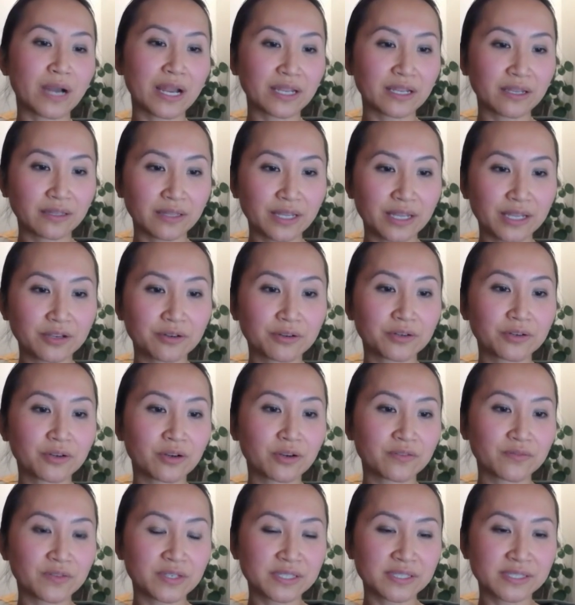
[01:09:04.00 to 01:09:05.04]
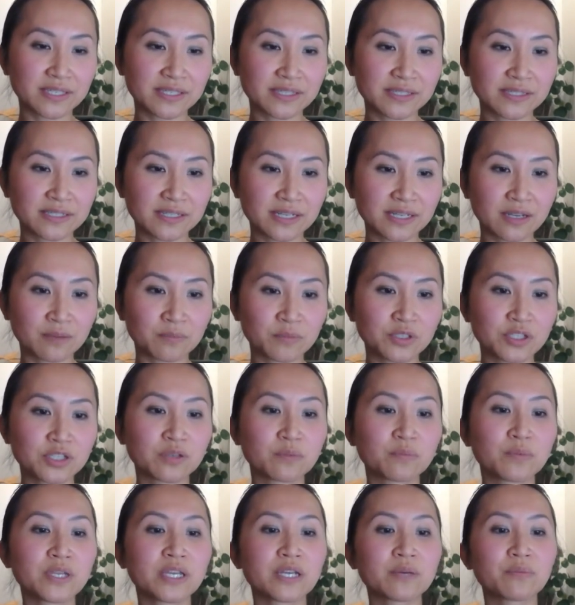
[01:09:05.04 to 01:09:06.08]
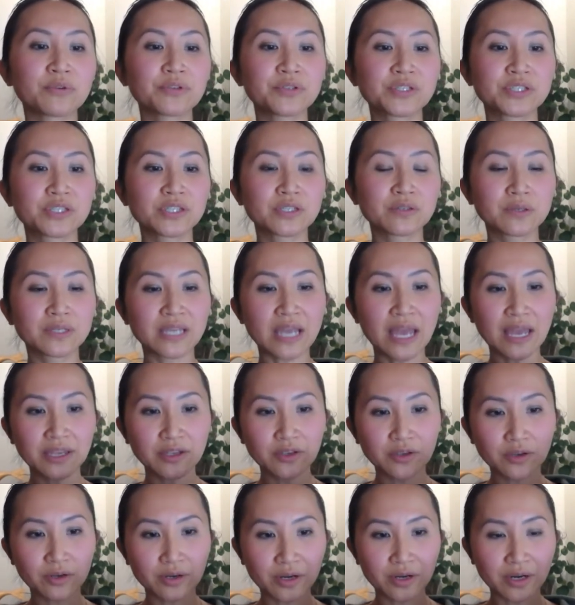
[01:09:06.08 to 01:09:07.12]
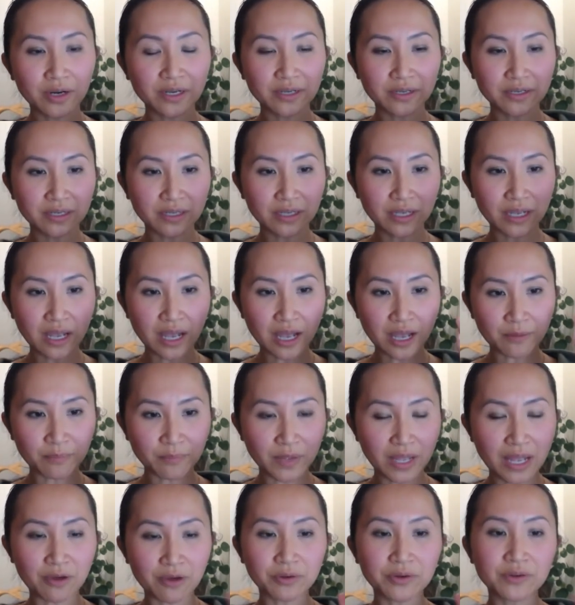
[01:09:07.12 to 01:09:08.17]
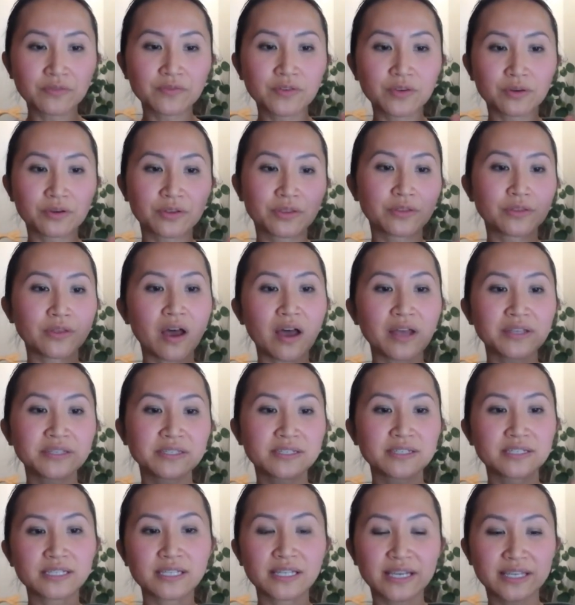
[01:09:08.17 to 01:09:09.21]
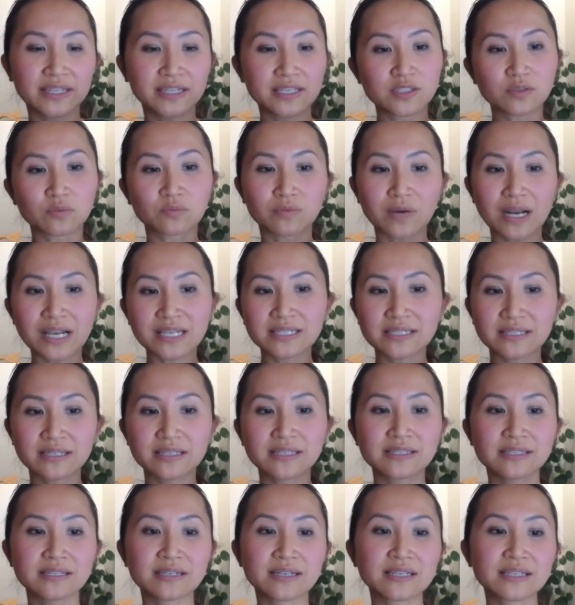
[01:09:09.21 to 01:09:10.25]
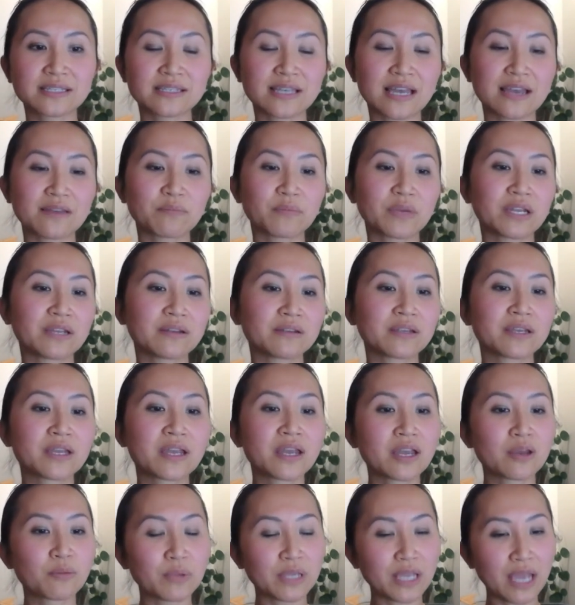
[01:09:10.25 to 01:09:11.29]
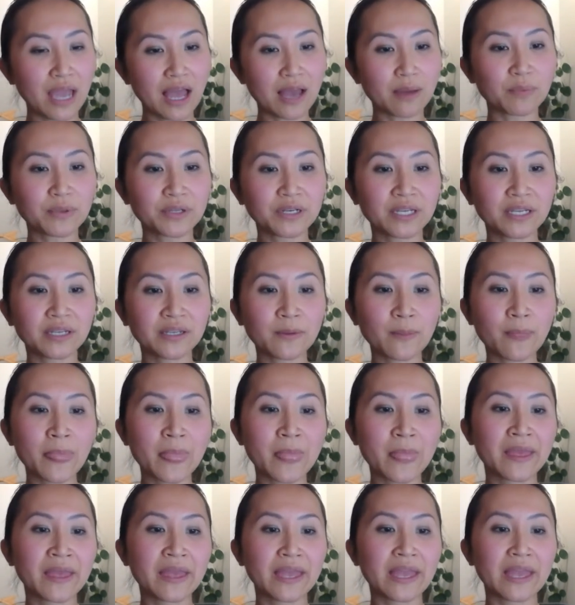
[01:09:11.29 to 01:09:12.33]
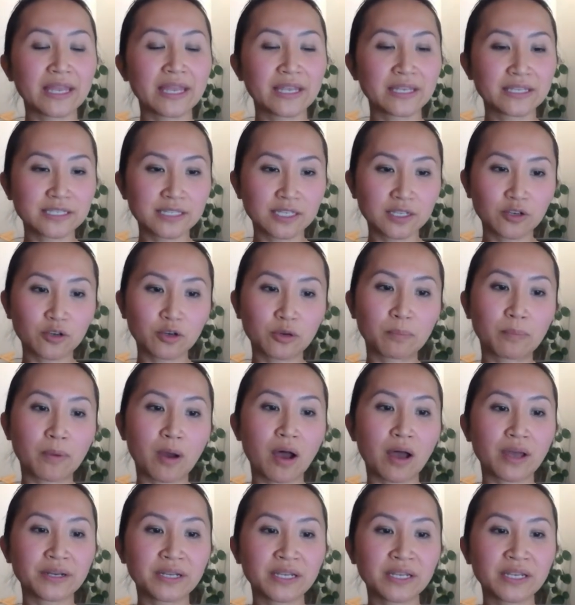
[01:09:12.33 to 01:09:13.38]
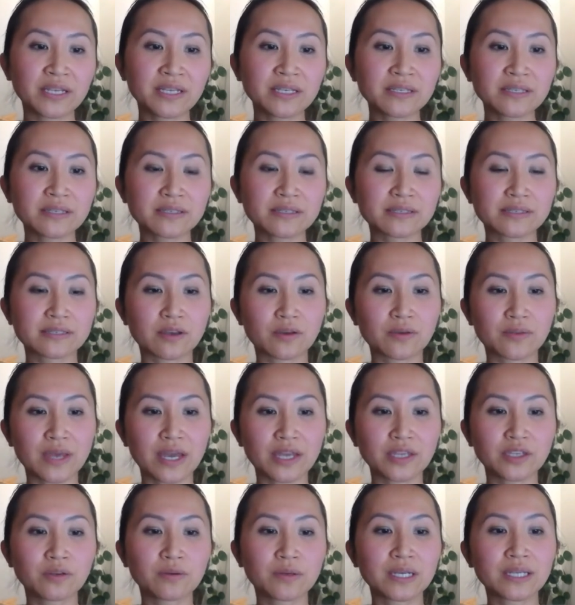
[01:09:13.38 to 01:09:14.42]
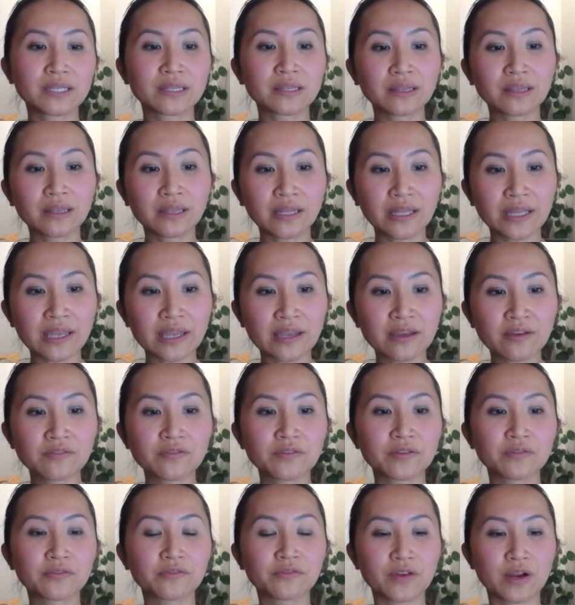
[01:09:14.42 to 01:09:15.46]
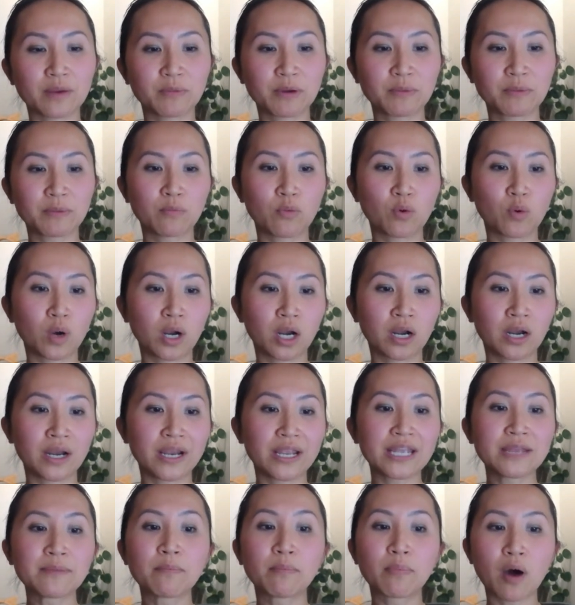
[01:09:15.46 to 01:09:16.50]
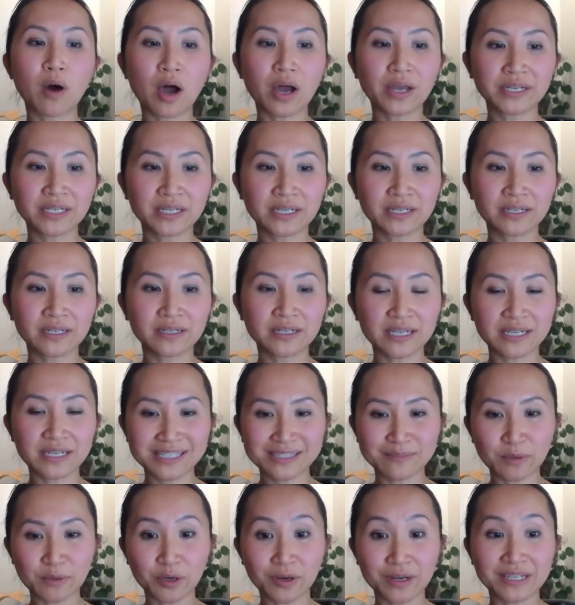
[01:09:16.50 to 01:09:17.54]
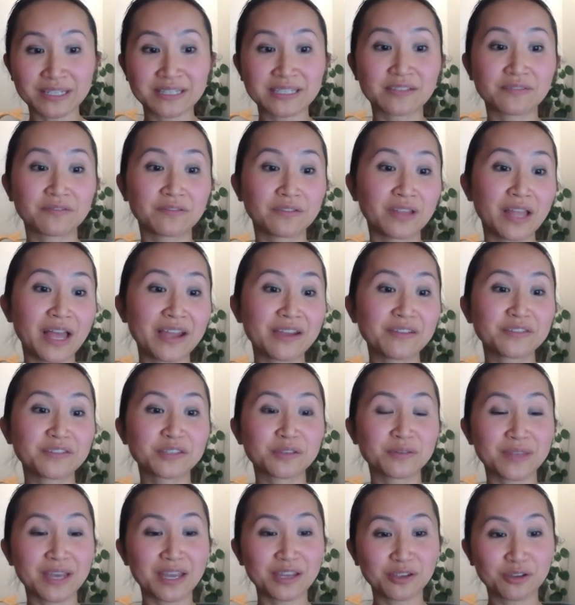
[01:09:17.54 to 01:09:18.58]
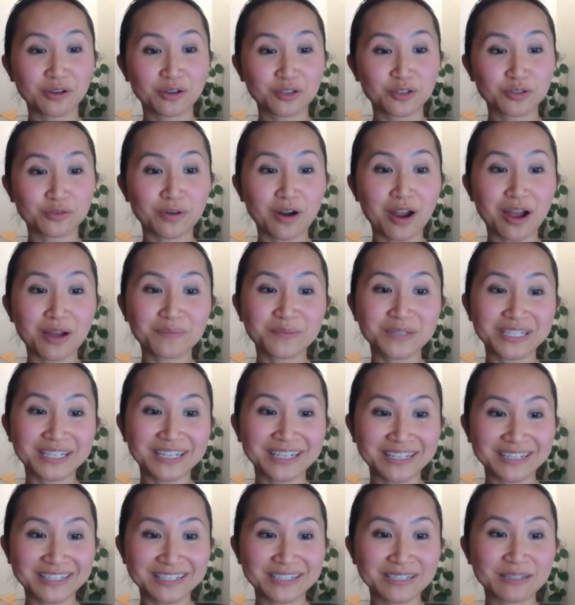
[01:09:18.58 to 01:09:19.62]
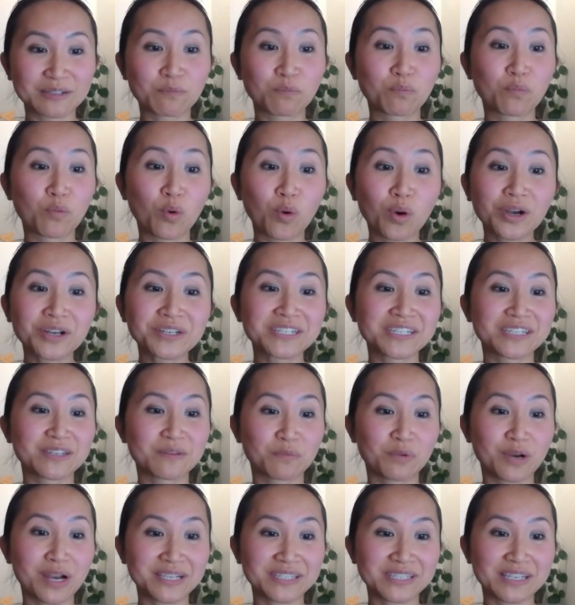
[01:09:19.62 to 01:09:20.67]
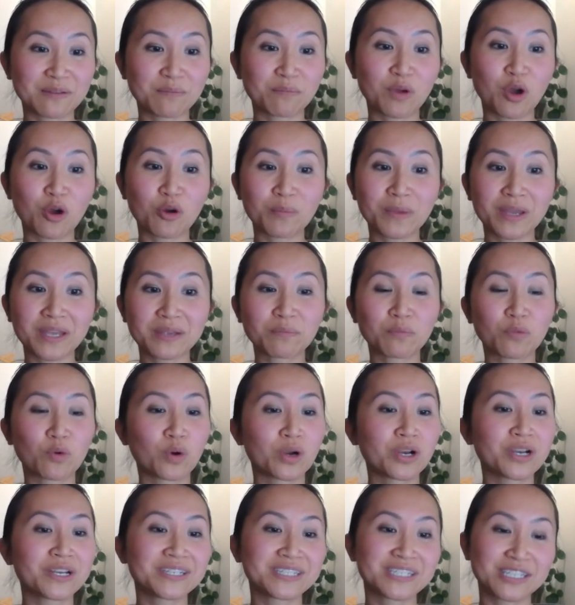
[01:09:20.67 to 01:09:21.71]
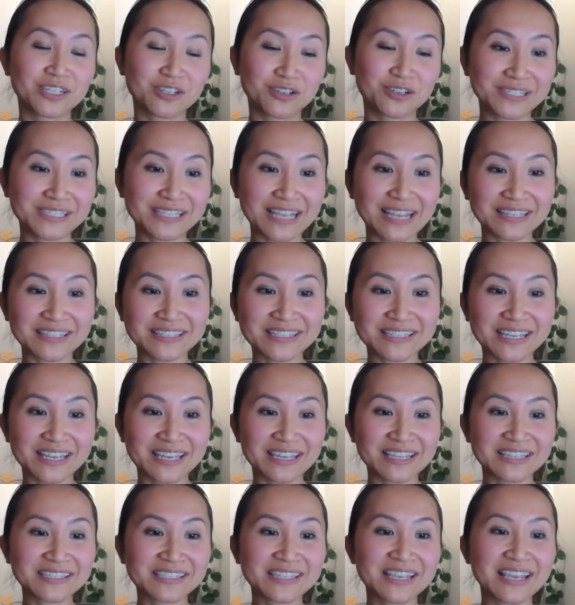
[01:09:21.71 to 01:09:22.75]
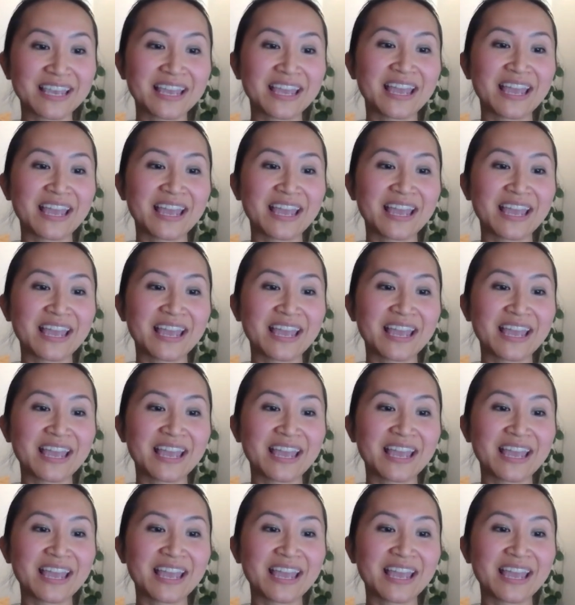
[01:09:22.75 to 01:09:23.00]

regulate your nervous system, to be able to get your, out of your thoughts into like this restlessness that might be happening, into your body, so that you can live from a more embodied experience of life, so that you're dropped in more to the present moment, more into your senses,